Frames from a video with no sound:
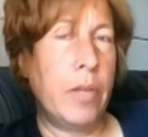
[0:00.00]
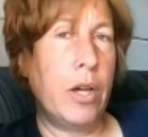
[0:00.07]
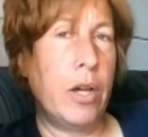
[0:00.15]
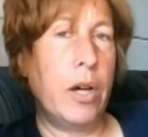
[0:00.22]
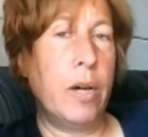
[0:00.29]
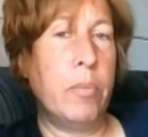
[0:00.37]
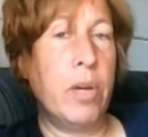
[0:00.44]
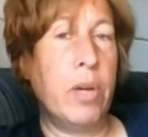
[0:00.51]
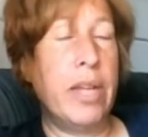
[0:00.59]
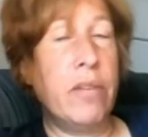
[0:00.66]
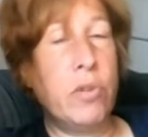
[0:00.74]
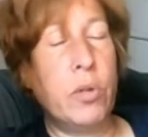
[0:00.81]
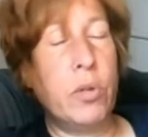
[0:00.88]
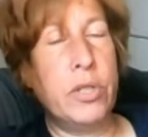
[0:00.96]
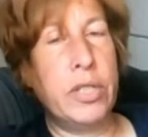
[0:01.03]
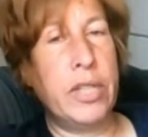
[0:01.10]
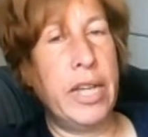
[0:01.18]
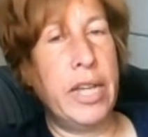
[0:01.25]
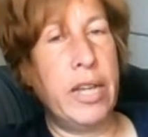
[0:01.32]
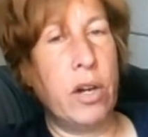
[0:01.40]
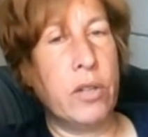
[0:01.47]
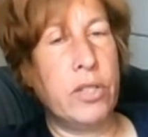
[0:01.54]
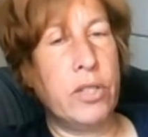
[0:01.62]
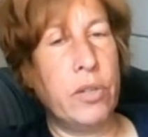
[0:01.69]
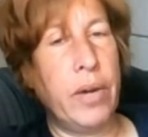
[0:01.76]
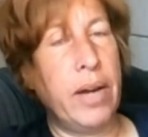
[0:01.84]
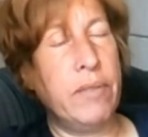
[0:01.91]
And of course, they
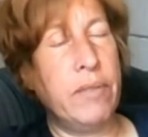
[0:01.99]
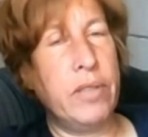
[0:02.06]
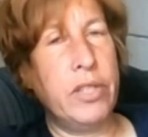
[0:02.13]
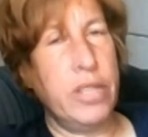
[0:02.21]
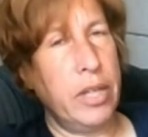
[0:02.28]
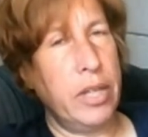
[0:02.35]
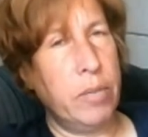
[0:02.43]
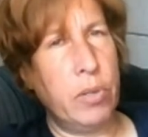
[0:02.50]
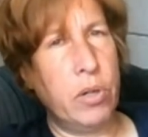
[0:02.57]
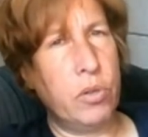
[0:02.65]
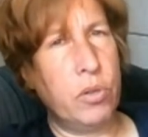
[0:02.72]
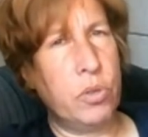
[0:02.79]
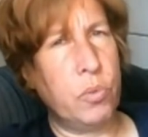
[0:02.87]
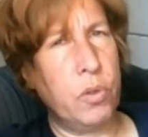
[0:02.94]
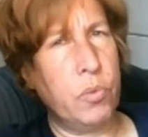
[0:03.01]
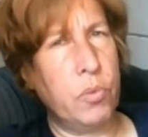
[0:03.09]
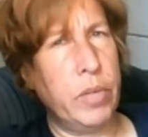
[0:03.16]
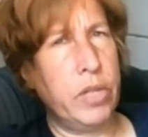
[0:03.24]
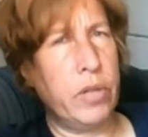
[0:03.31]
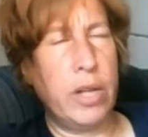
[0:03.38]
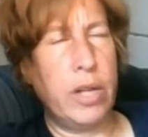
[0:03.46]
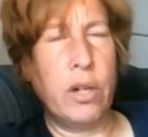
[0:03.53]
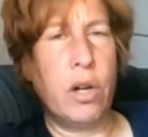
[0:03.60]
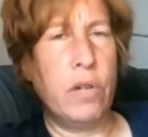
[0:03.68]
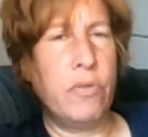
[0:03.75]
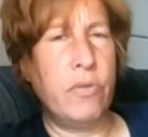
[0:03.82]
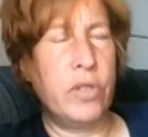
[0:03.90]
also have the GMOs where we try to
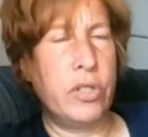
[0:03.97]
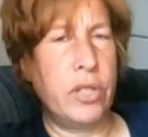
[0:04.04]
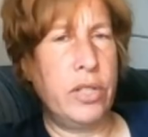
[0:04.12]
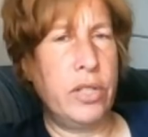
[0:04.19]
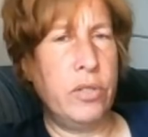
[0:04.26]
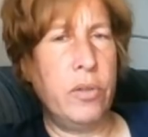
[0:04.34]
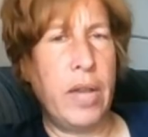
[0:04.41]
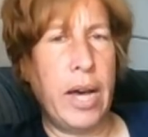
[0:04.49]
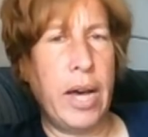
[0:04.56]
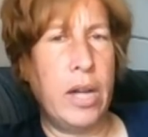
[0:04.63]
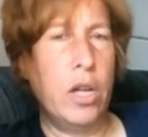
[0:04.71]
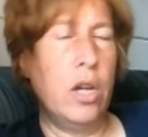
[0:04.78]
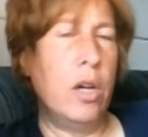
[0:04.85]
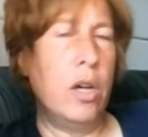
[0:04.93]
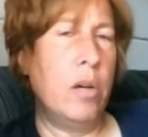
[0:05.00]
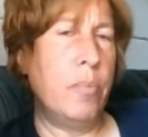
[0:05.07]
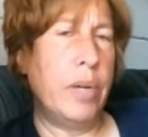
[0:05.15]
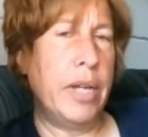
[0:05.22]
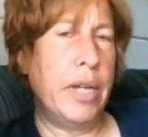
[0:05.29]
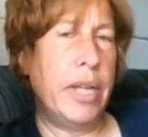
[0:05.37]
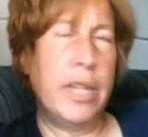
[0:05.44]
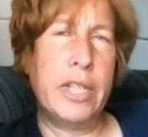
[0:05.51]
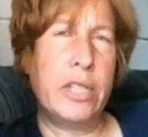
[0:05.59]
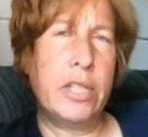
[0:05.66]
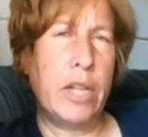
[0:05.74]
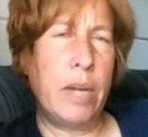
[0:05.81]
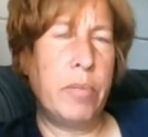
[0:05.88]
artificially do that. But in
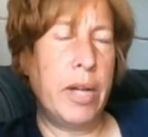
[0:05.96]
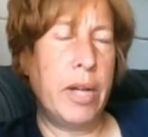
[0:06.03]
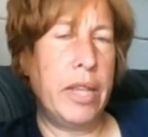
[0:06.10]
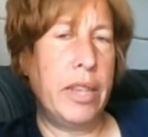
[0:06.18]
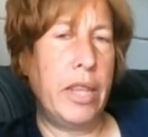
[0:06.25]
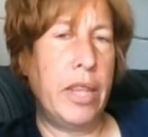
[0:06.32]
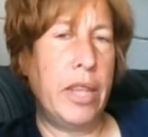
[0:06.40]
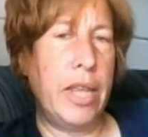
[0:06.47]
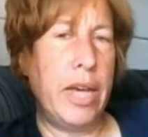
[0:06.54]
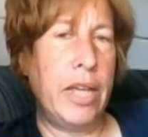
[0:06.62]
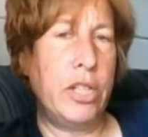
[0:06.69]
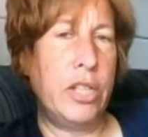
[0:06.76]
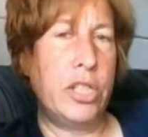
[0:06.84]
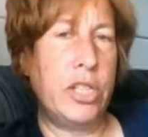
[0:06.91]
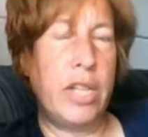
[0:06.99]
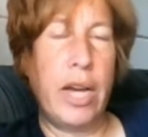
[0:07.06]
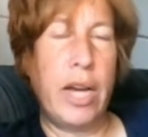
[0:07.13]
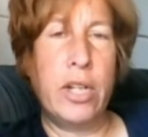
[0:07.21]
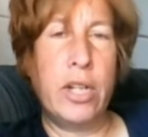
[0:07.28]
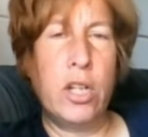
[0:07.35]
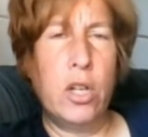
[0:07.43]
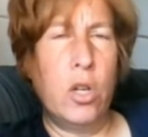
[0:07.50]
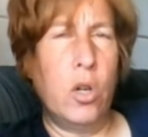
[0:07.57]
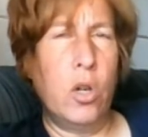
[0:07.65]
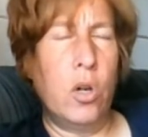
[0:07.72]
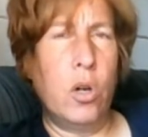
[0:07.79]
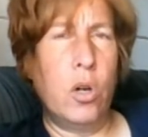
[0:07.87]
this timeline, they just had
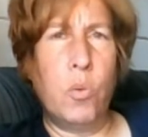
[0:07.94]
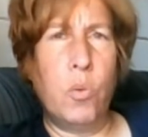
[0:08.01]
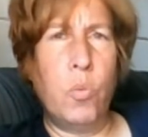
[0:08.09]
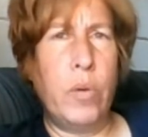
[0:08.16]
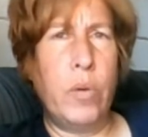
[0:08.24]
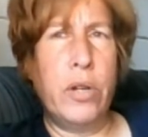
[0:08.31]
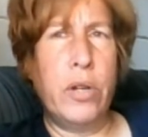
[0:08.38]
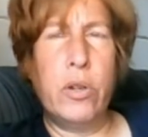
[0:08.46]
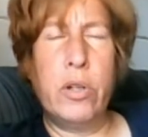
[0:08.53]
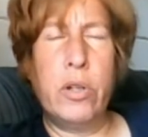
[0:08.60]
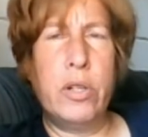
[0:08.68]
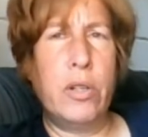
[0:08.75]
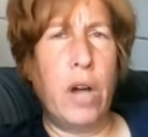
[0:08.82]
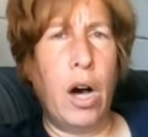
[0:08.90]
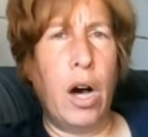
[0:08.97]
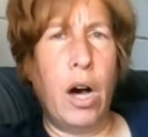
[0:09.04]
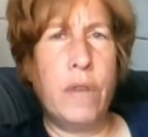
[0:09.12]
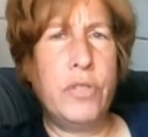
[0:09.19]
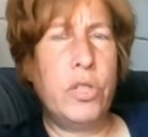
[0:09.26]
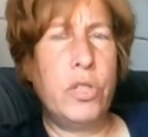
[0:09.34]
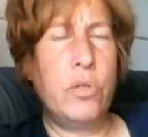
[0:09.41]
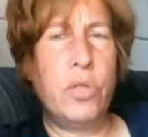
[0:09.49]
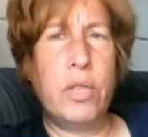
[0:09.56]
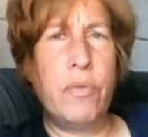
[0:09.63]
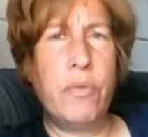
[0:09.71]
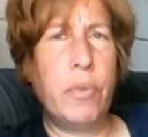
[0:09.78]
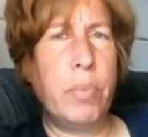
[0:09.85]
weird offshoots
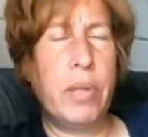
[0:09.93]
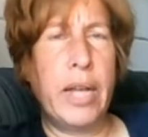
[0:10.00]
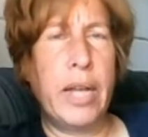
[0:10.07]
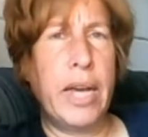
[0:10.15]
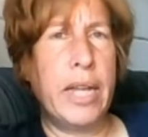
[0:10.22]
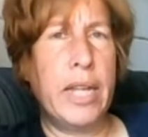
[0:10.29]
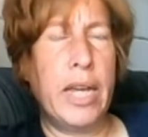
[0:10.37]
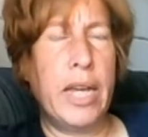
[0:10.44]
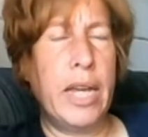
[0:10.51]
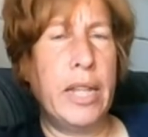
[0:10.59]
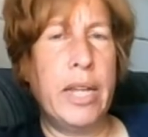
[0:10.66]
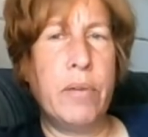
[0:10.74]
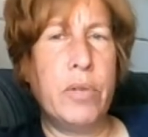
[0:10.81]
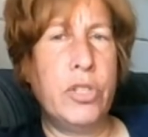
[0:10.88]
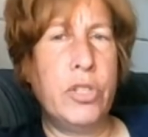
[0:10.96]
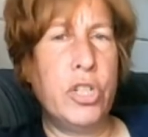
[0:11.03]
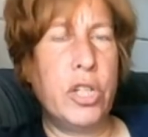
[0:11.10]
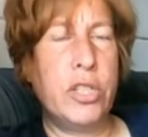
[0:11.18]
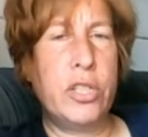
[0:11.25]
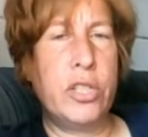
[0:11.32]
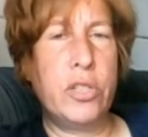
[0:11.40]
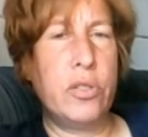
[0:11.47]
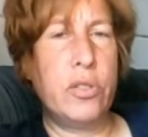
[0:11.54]
of a plant and they would just